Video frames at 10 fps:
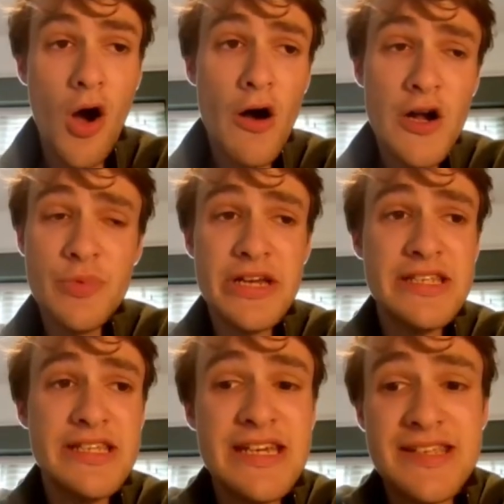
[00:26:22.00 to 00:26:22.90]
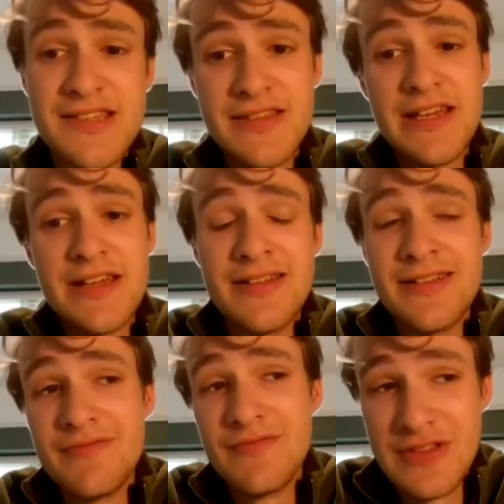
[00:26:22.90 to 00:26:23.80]
Arguably, it is. The
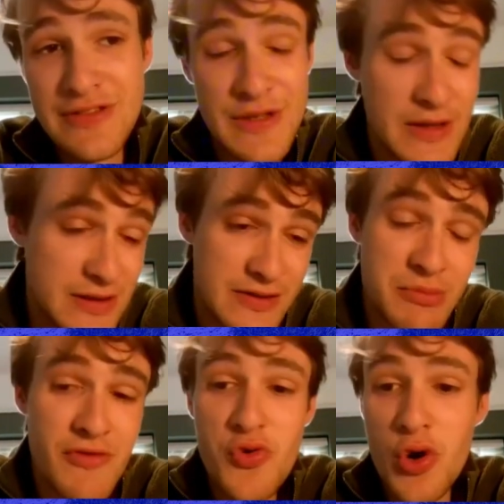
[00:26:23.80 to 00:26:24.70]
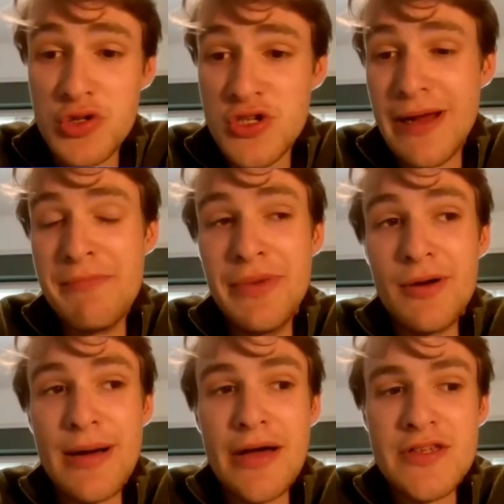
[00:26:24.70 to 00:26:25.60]
thing we've all got to remember
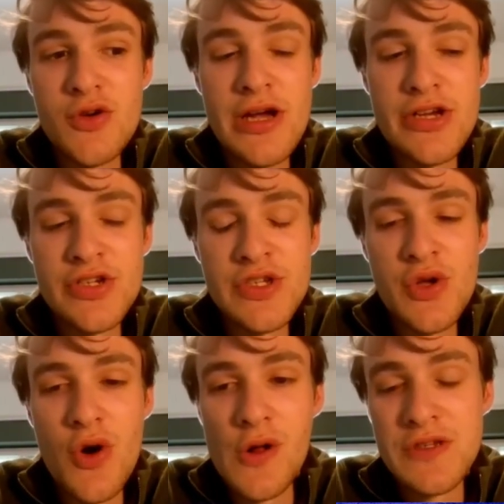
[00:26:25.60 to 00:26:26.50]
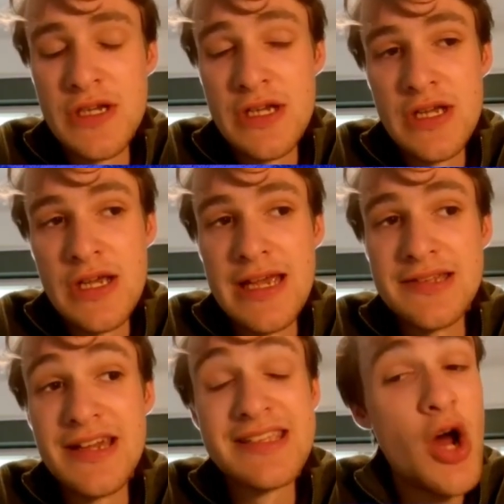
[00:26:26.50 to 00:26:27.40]
about this Croatian squad is
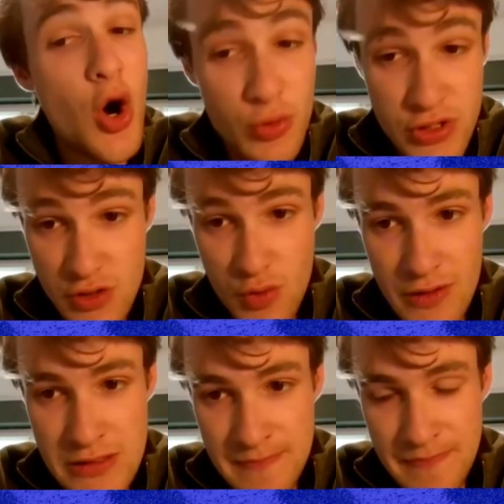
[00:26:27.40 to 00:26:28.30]
that it's an older squad,